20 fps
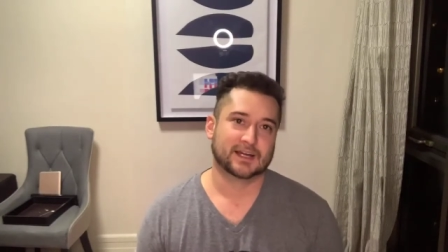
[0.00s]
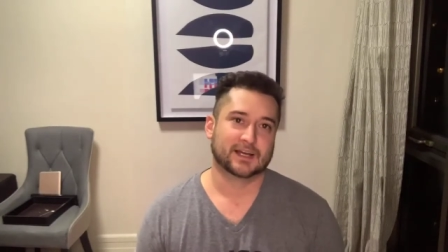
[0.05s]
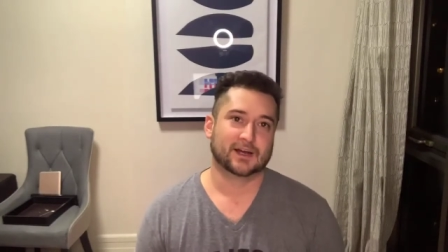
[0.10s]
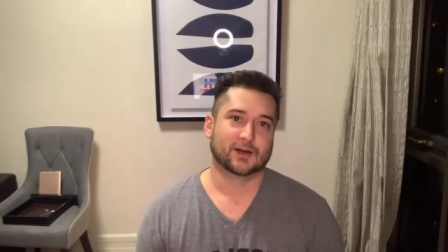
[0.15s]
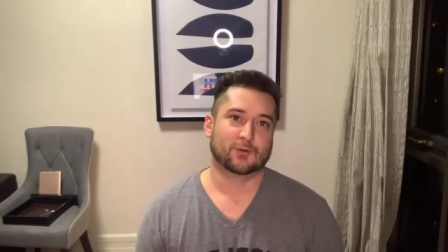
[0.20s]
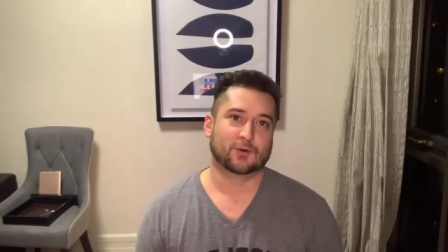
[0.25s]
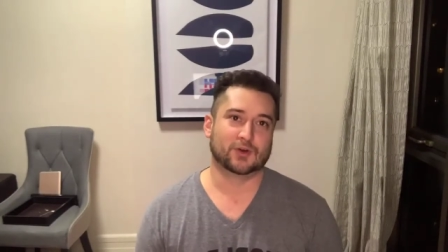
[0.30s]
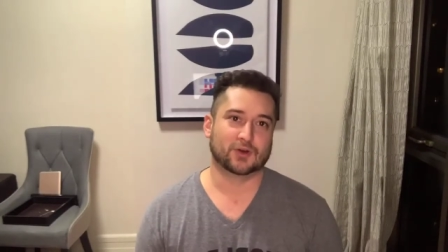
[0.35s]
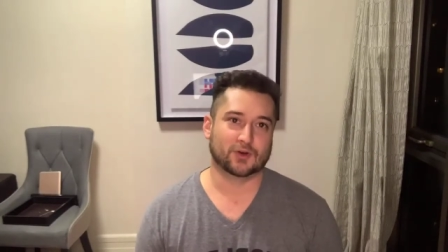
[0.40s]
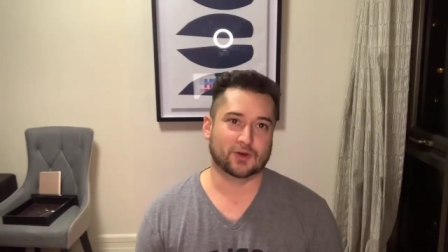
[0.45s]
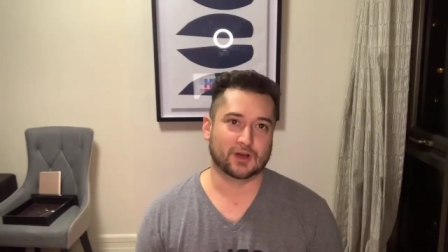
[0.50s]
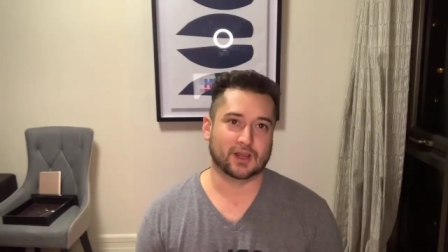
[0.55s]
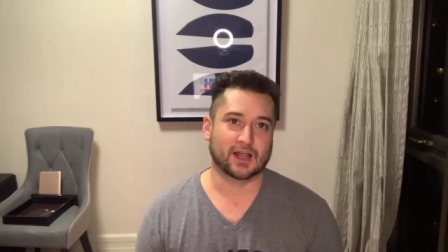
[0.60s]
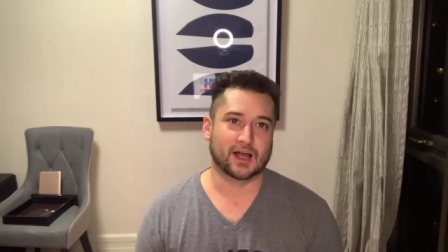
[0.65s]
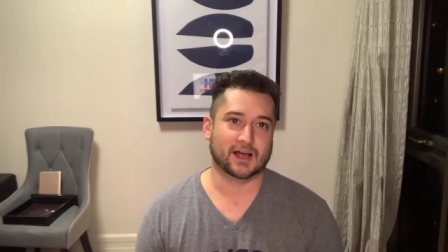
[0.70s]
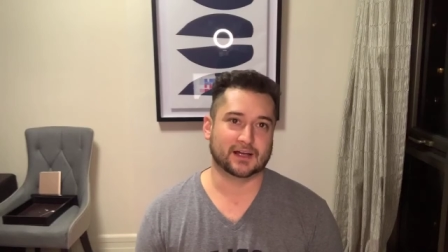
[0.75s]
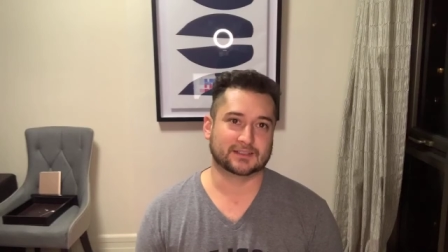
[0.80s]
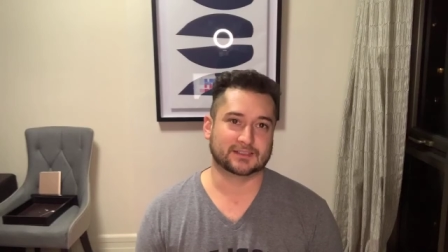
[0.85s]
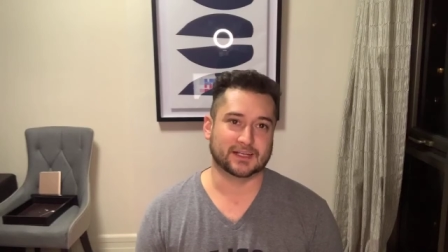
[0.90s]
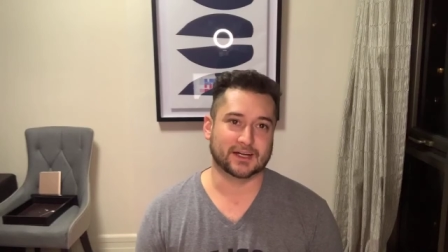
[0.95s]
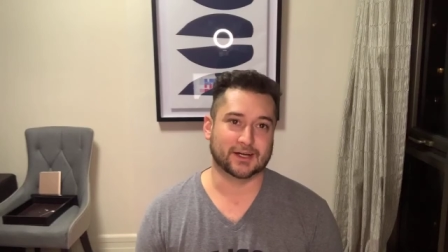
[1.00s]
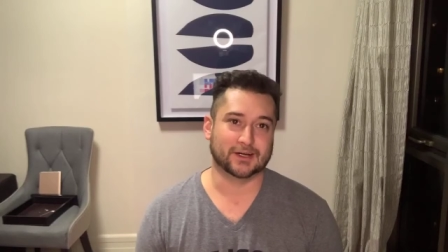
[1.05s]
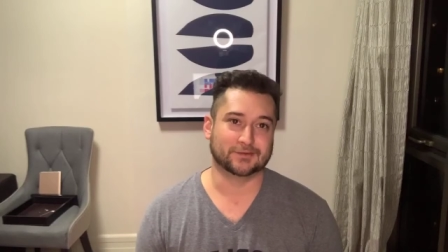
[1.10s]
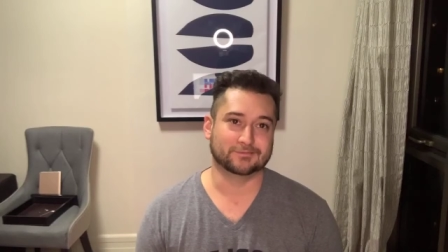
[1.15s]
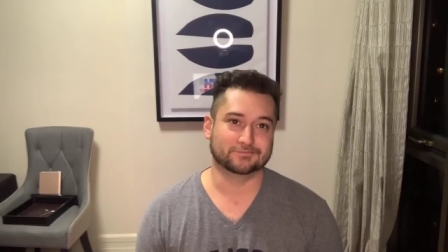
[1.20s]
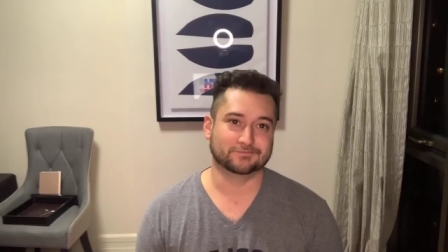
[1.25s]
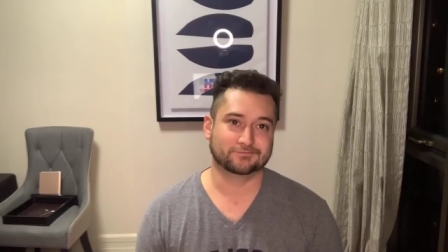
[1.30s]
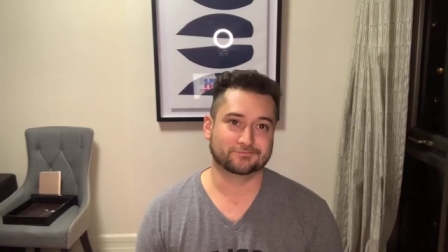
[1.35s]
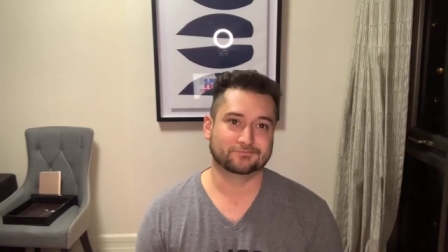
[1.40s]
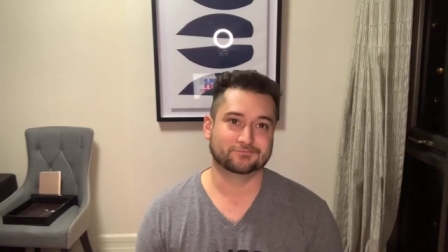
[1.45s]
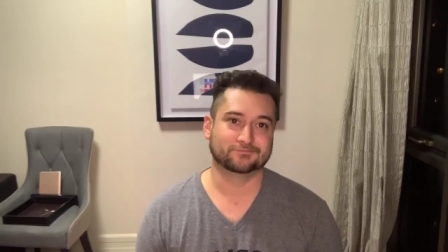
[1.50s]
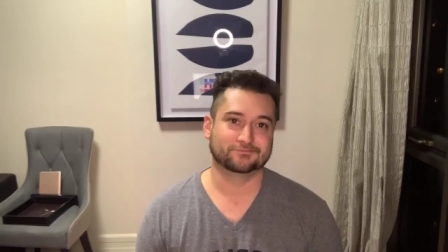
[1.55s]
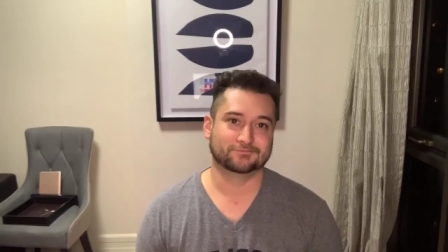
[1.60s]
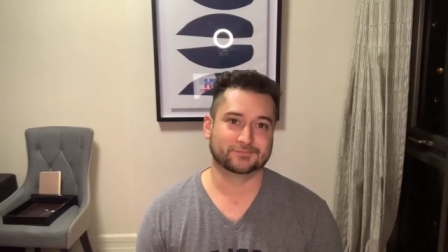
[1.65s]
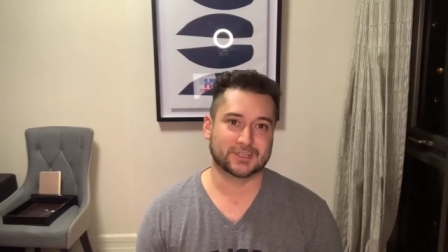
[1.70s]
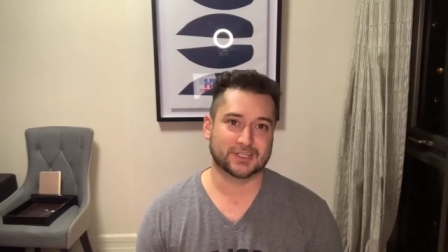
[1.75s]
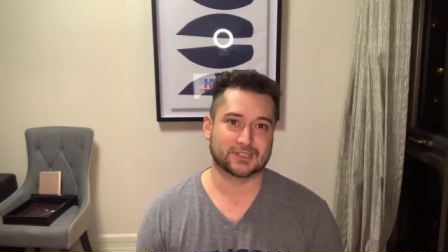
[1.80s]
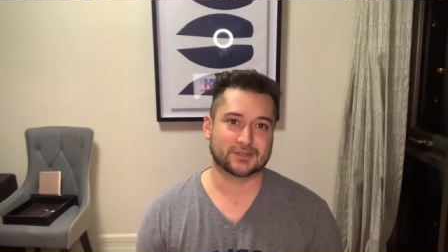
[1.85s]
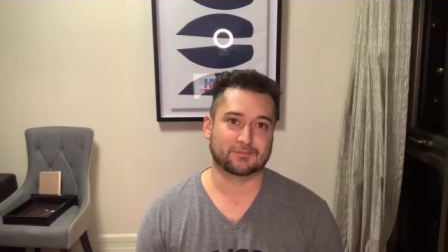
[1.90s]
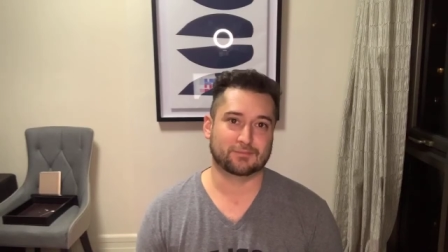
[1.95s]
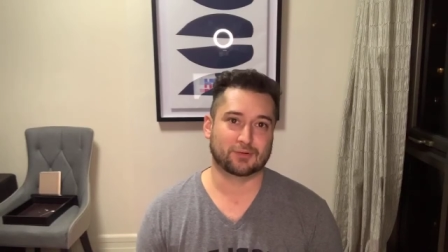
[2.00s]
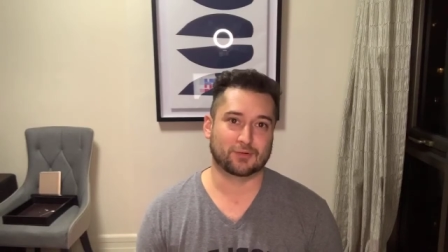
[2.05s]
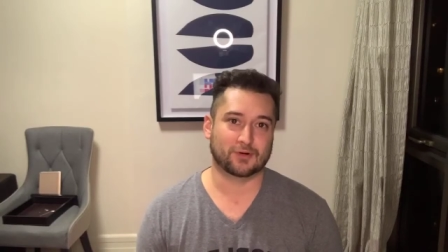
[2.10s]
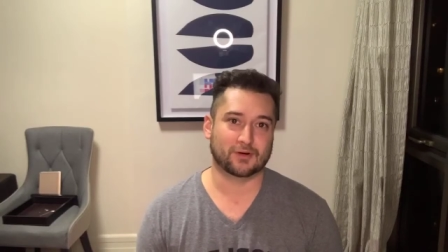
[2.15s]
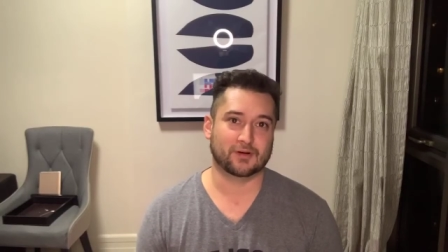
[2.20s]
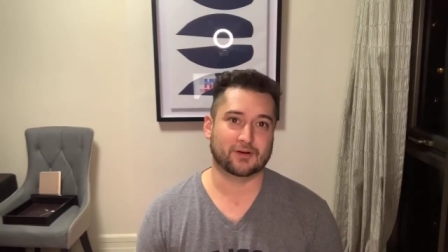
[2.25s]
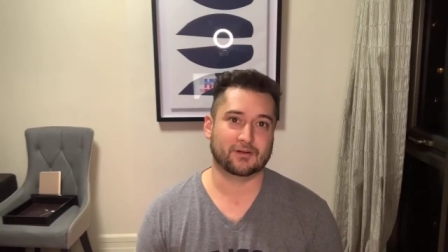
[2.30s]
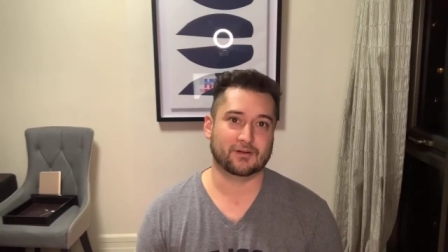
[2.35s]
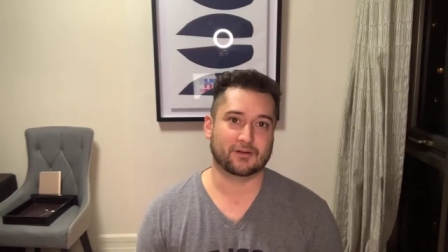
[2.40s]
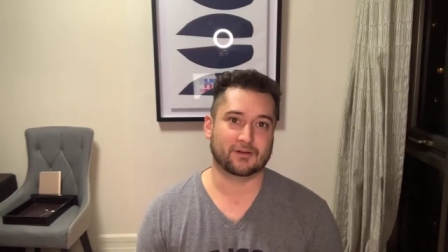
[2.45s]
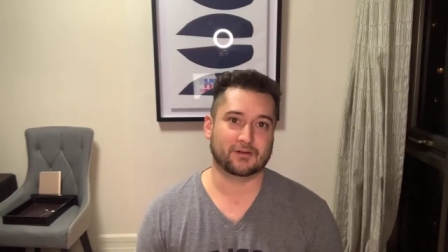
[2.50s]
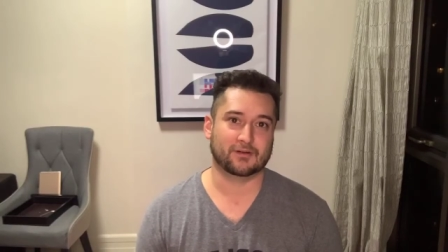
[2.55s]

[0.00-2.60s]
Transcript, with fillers: when you're in lockdown is a poor